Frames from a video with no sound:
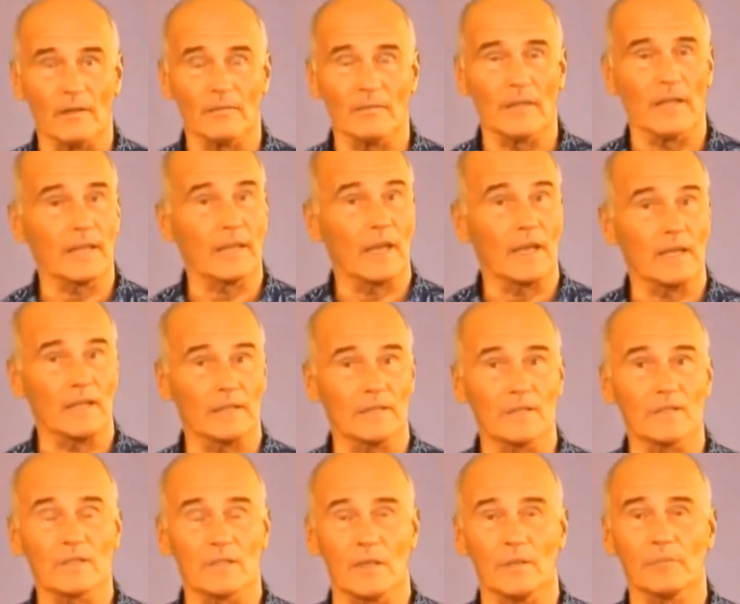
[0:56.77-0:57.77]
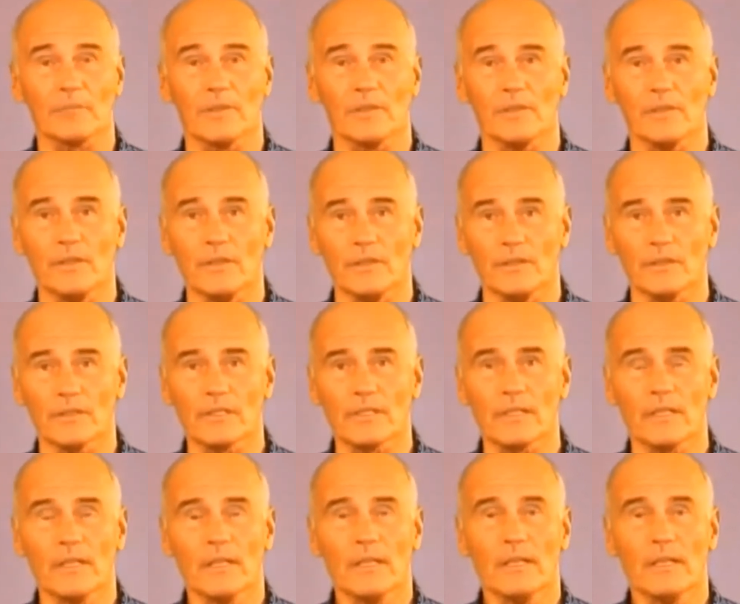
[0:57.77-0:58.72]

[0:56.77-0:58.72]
like I hadn't slept in years.